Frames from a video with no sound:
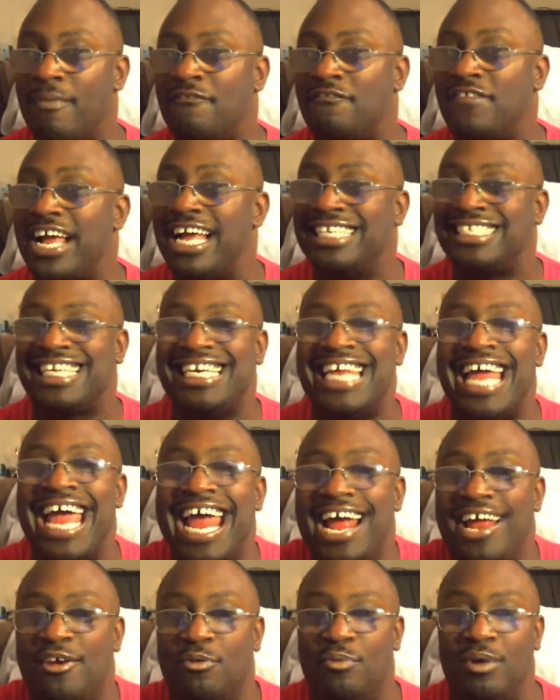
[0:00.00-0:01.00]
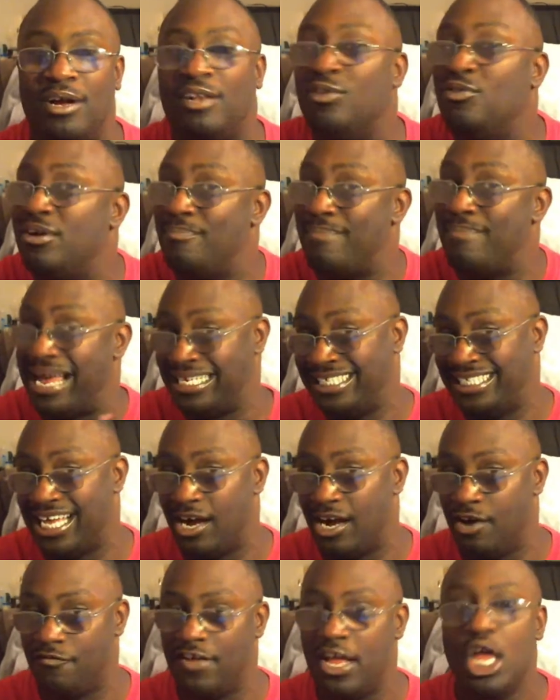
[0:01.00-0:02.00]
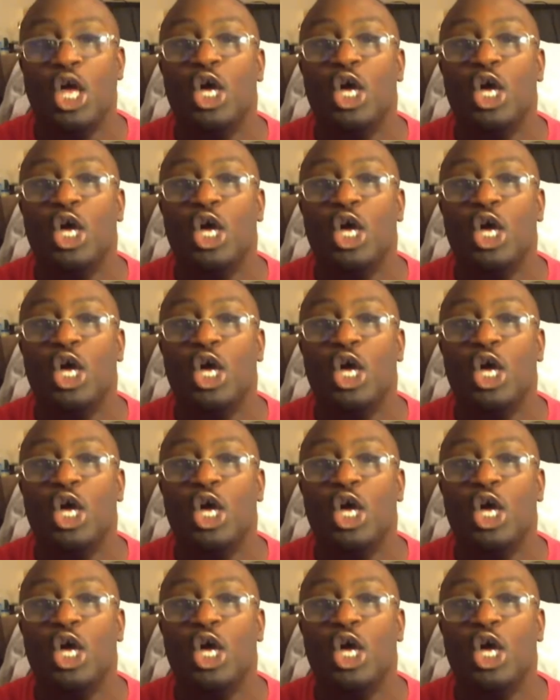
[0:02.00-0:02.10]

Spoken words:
fans can handle, including myself.